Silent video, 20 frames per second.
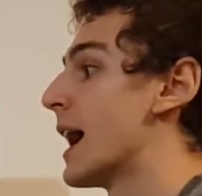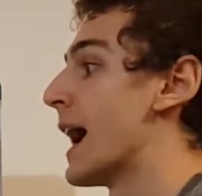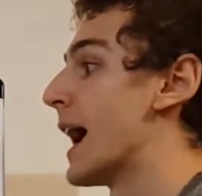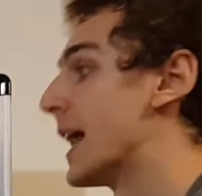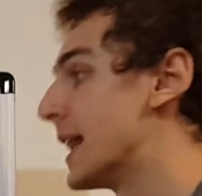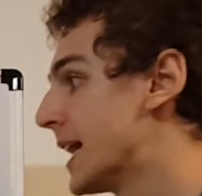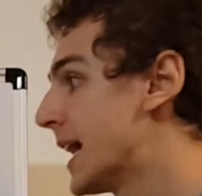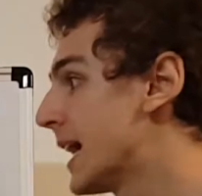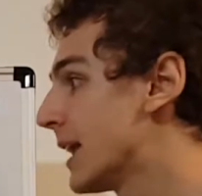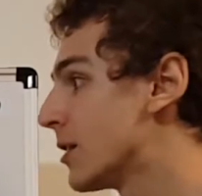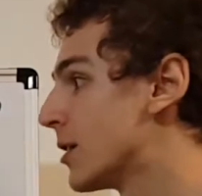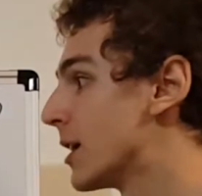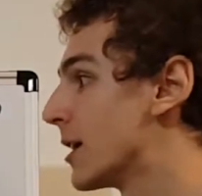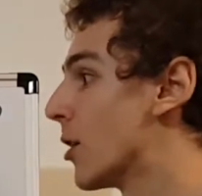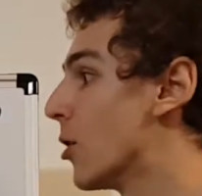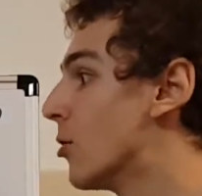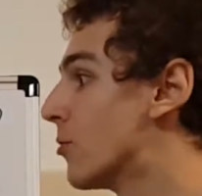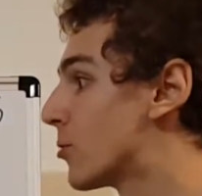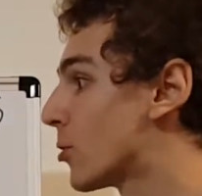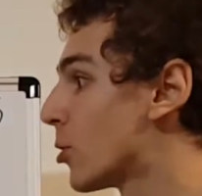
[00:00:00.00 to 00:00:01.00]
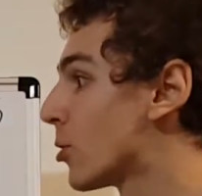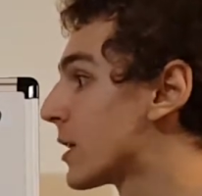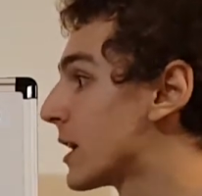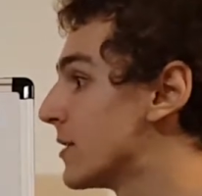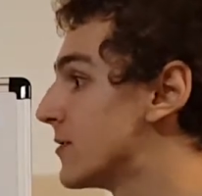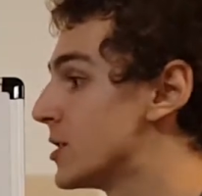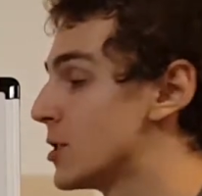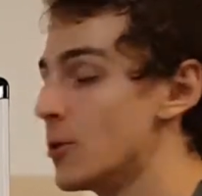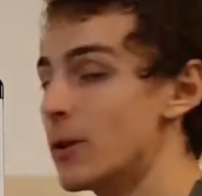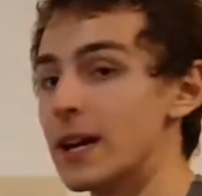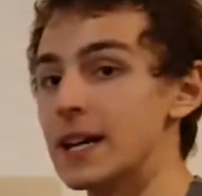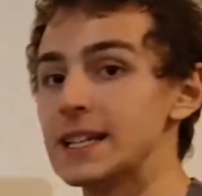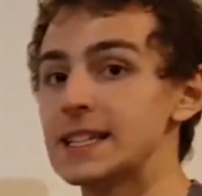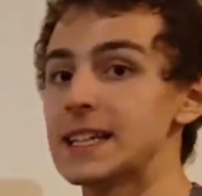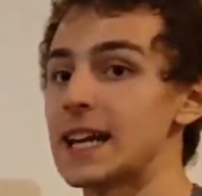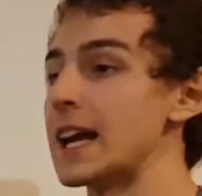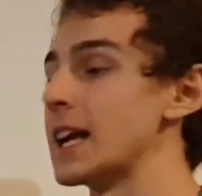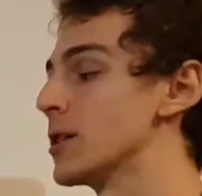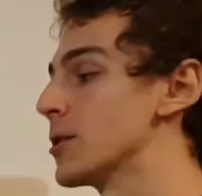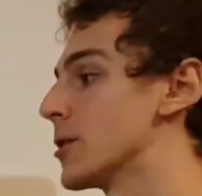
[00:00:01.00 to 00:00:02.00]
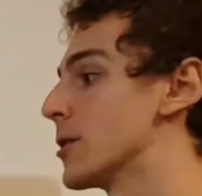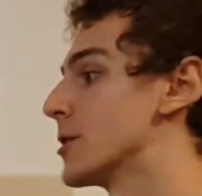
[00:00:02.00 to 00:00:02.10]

And that overall gives you a scalar.